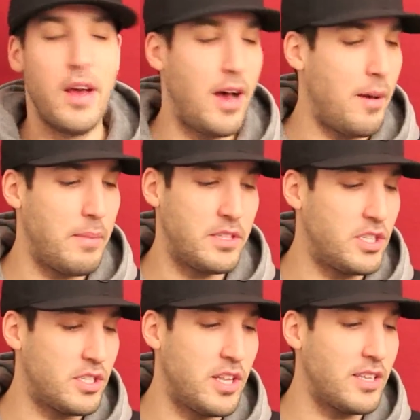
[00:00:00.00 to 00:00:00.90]
um, it
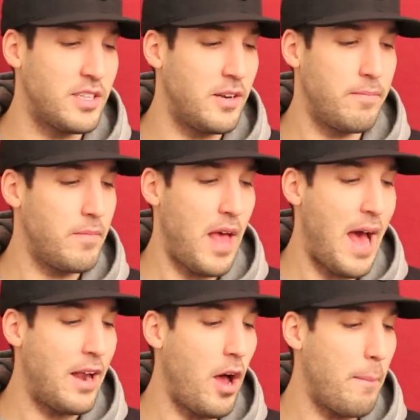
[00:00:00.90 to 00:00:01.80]
just doesn't
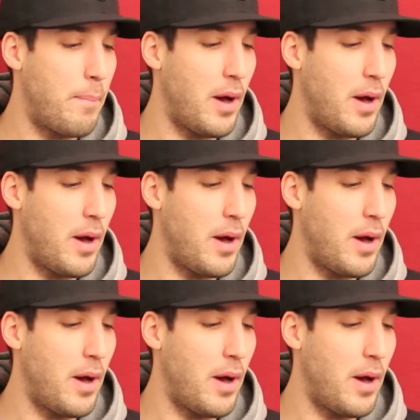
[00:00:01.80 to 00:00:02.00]
add up.